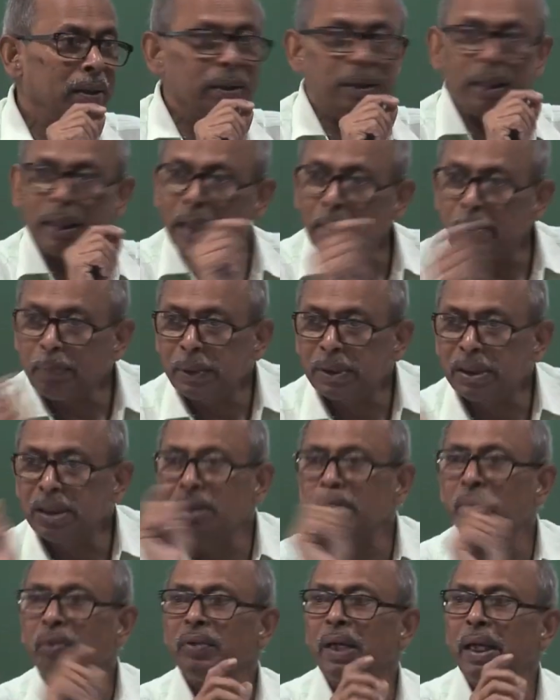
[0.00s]
the
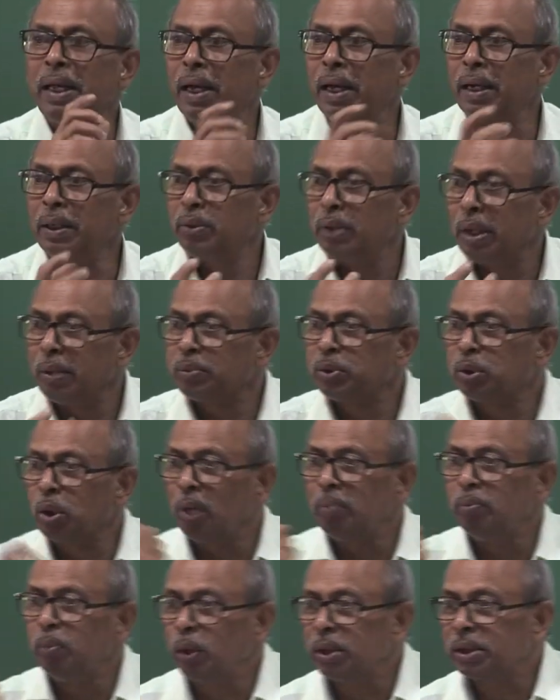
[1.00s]
capacity of the air to
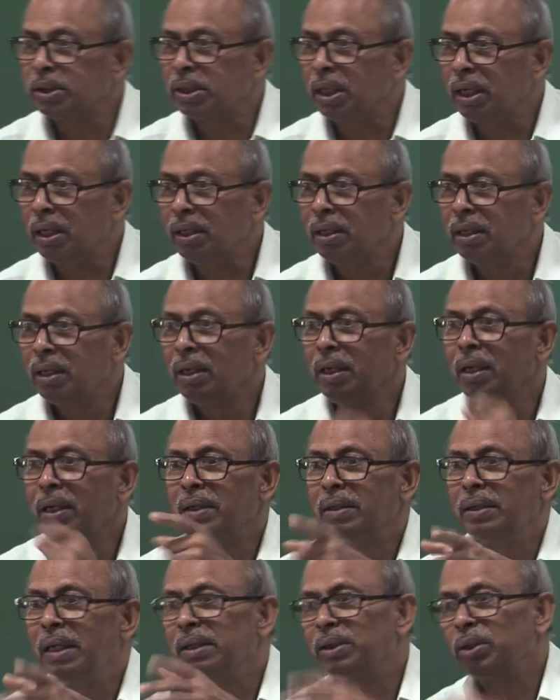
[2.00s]
absorb moisture,
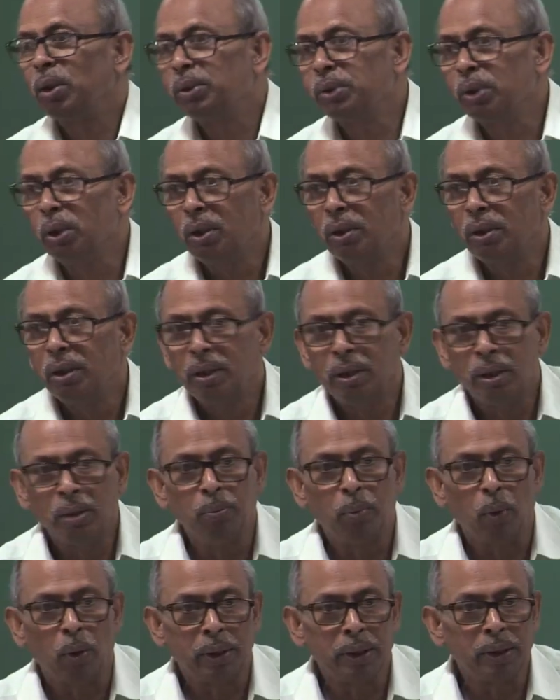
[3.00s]
that is also
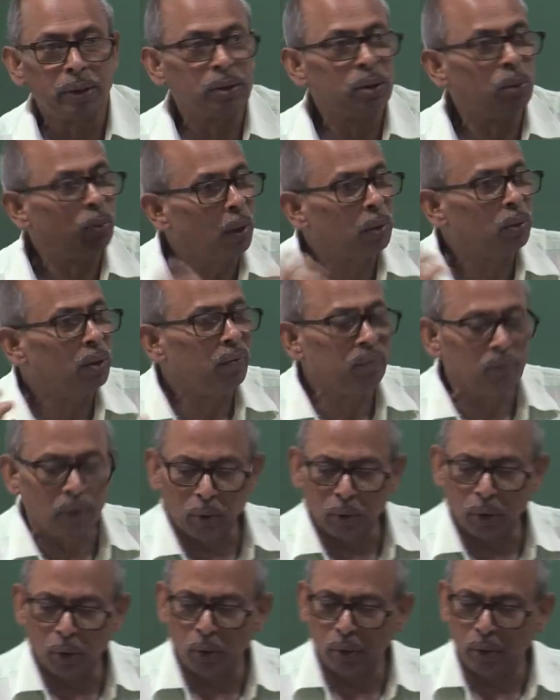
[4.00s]
important. So, what we have
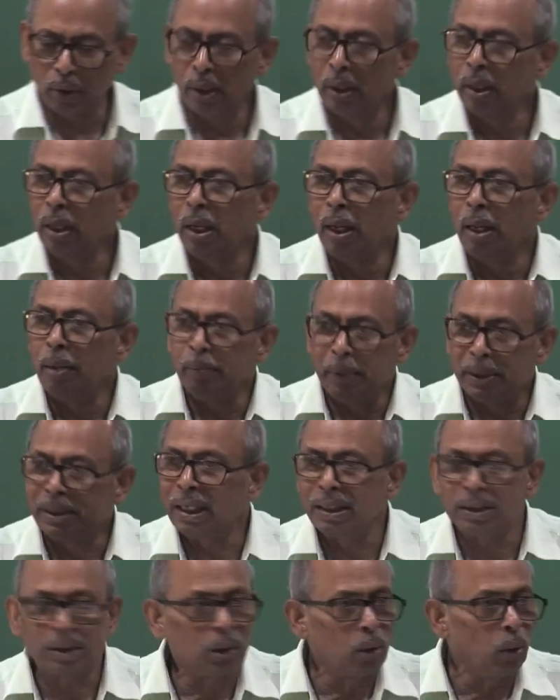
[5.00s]
found out,
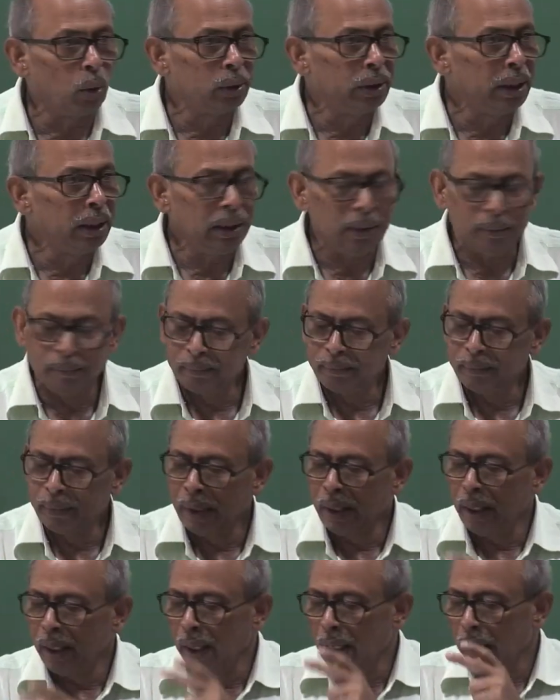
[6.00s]
besides clothing,
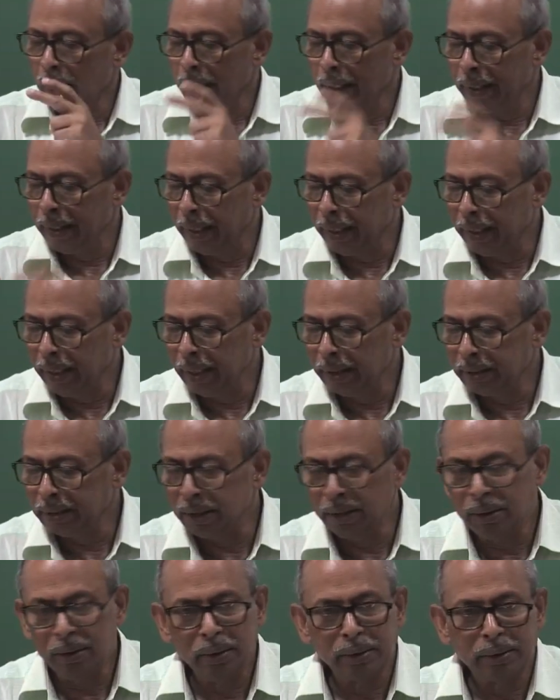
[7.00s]

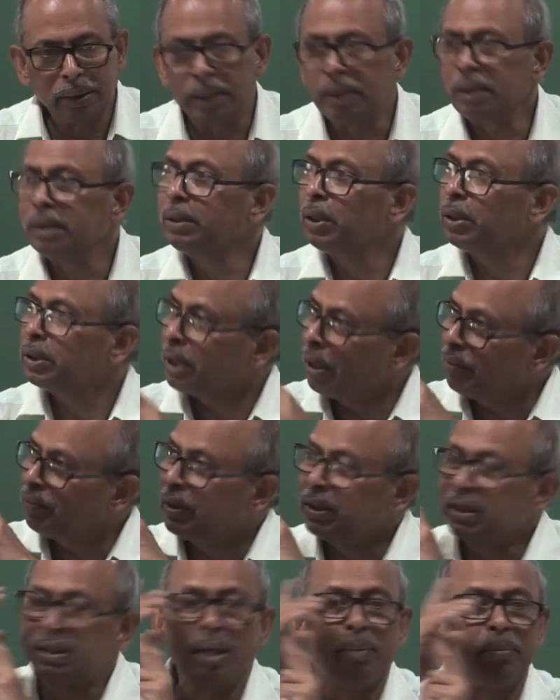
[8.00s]
radiation, that is your
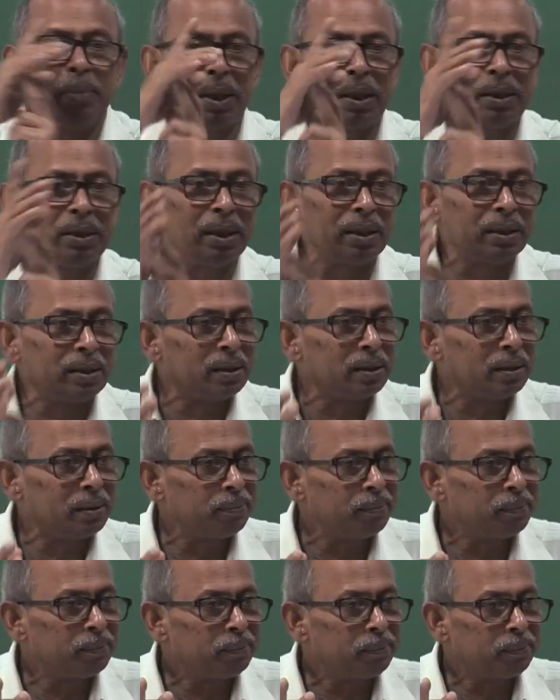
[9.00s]
surface temperatures,
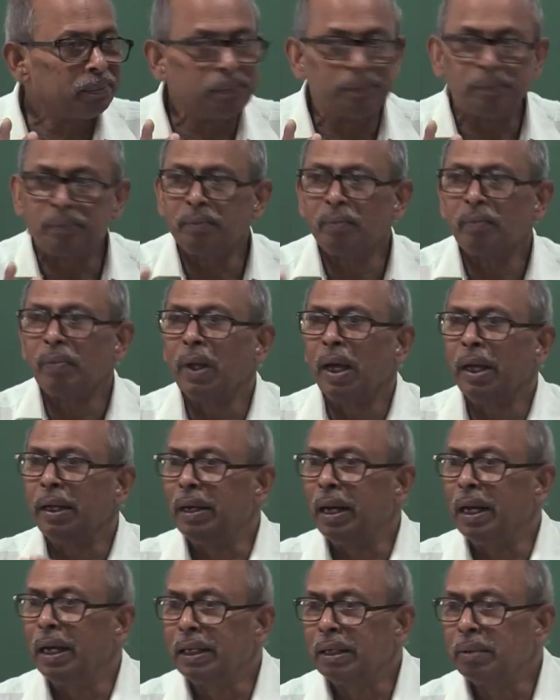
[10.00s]

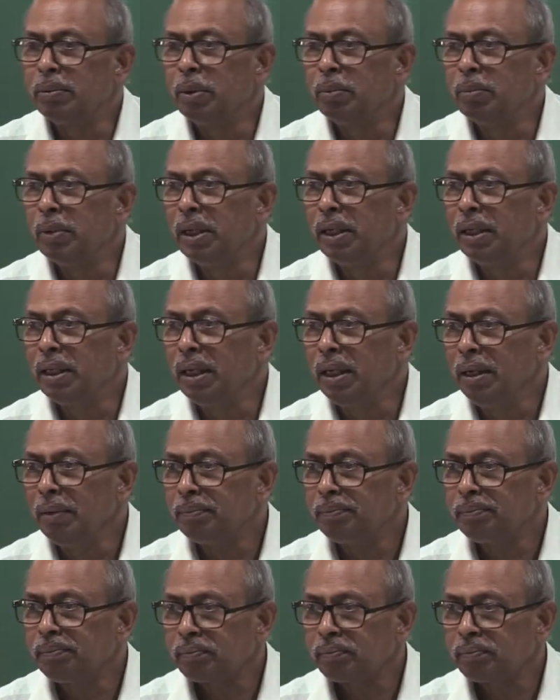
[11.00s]
relative humidity,